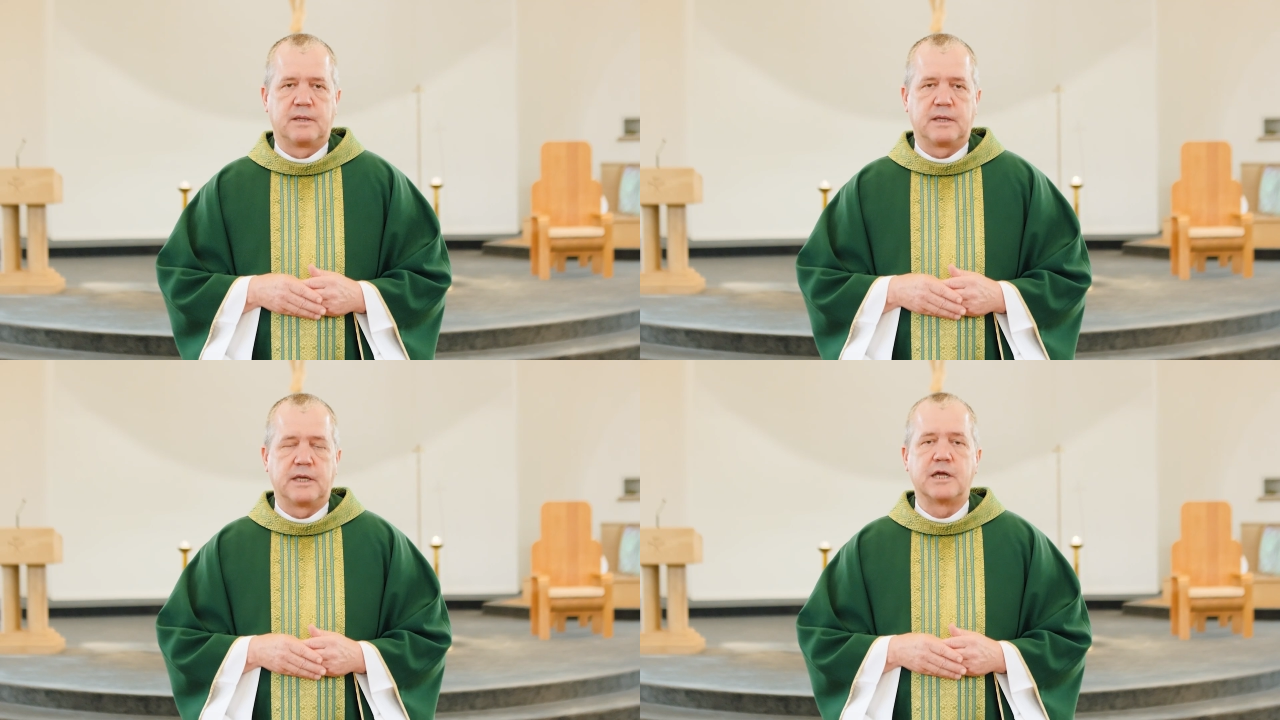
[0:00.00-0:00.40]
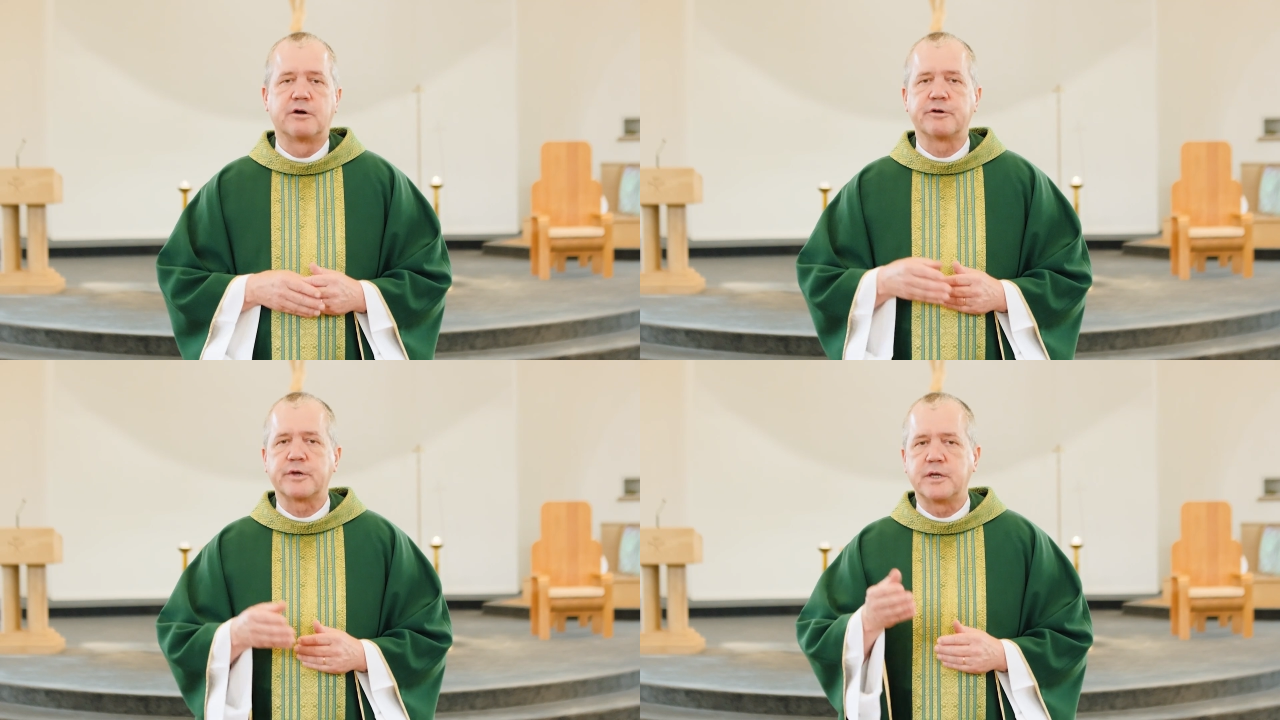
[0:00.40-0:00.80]
In
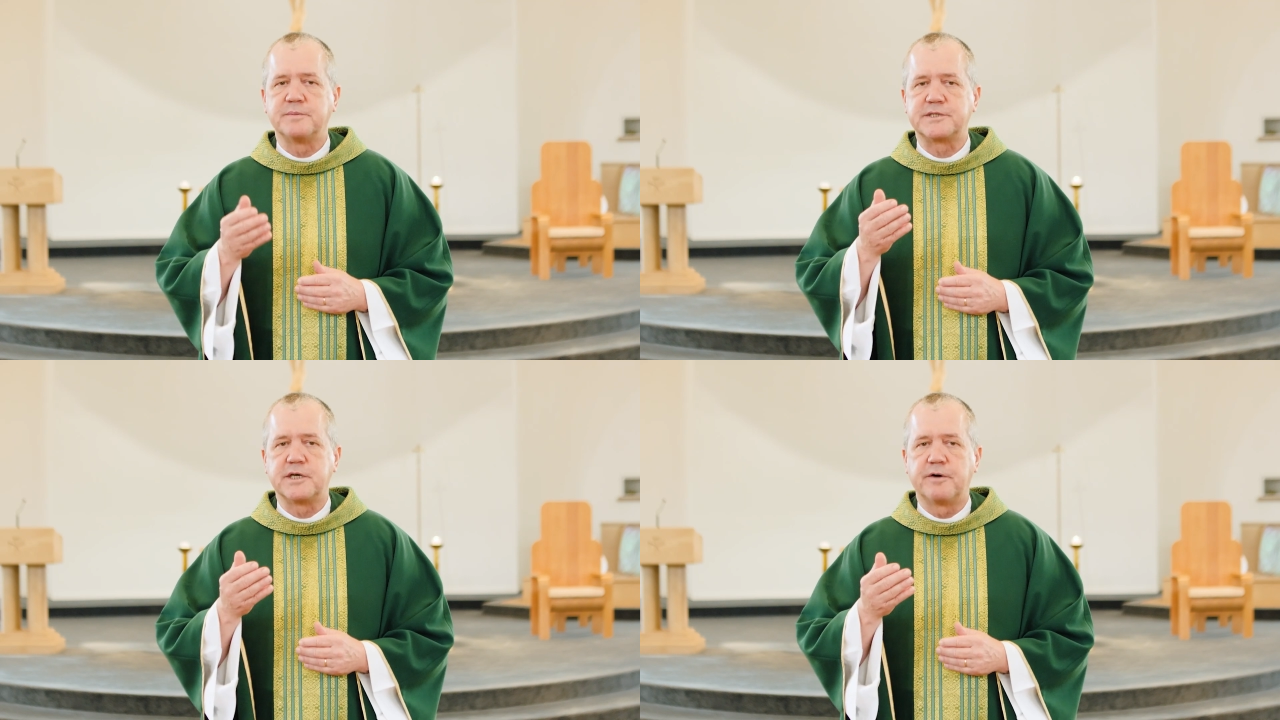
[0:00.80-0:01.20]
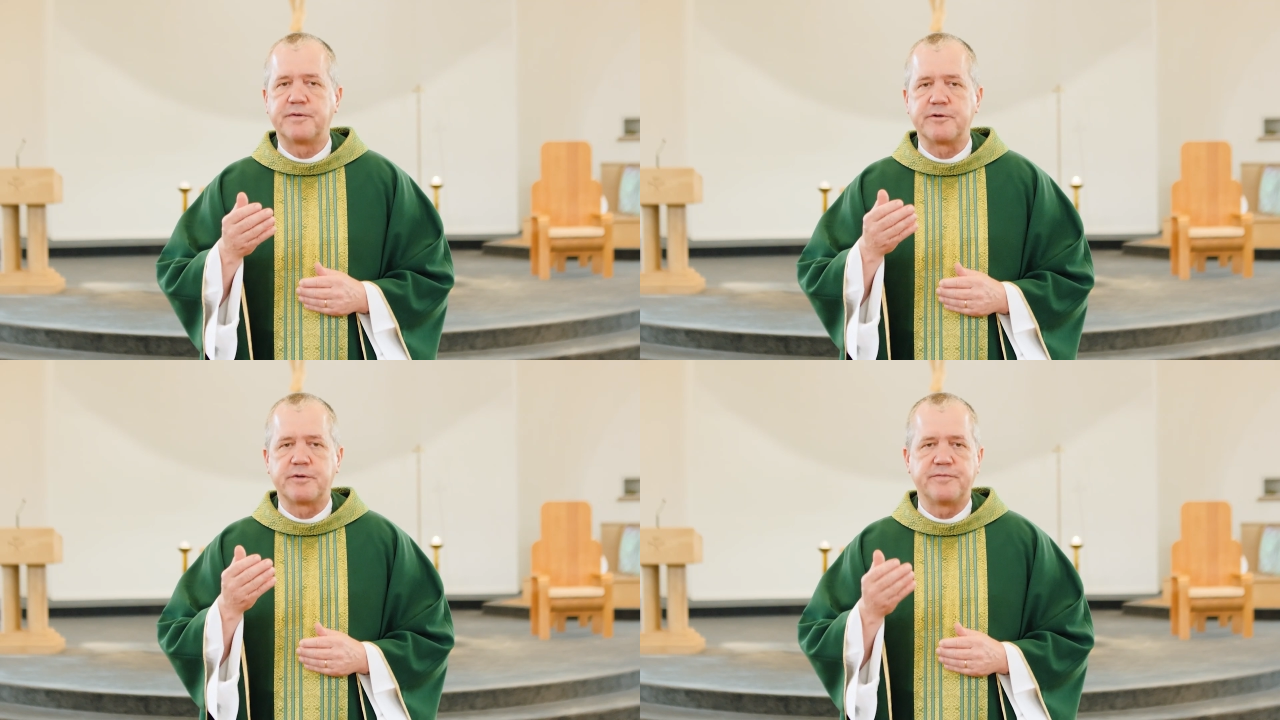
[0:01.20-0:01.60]
lowering
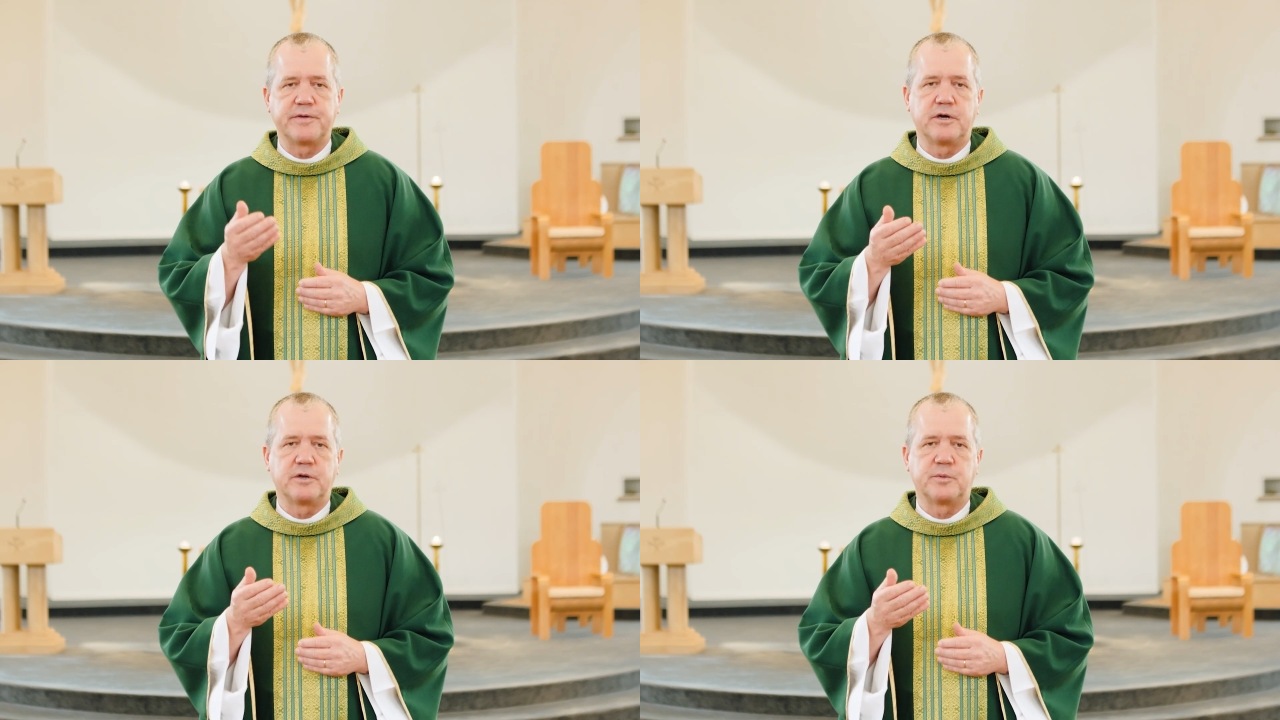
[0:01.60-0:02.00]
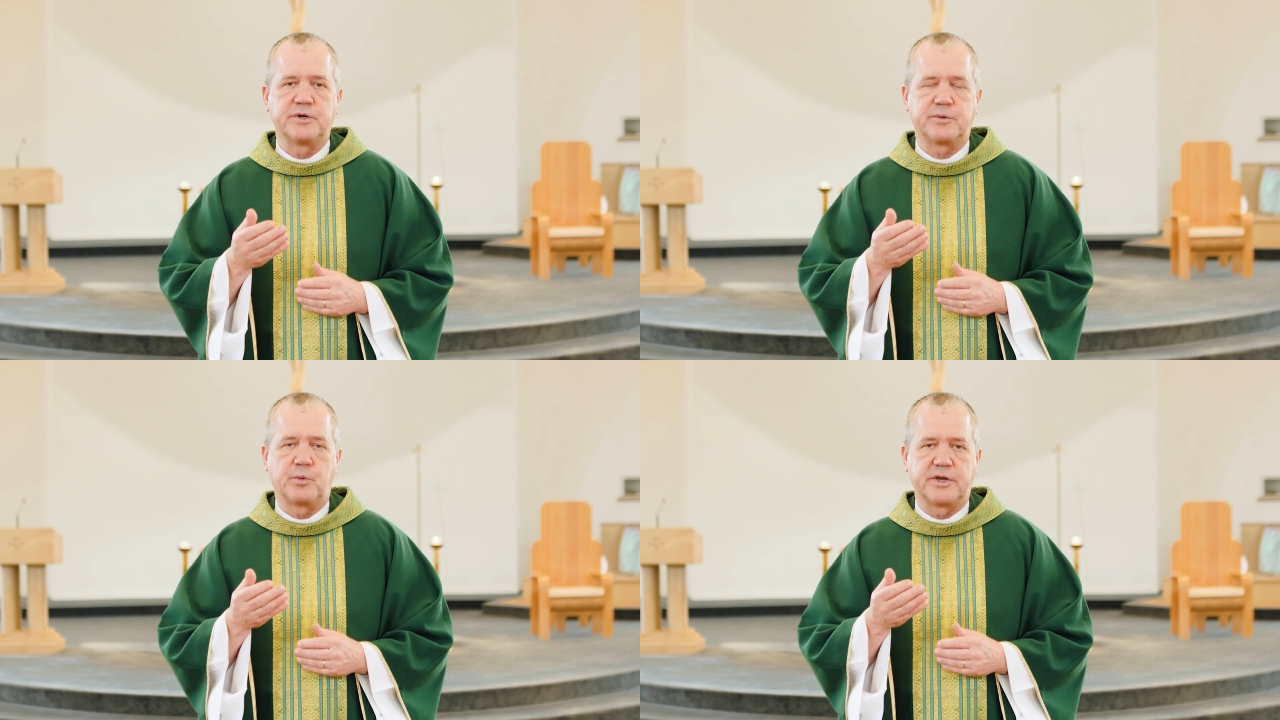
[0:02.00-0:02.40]
himself, he revealed what,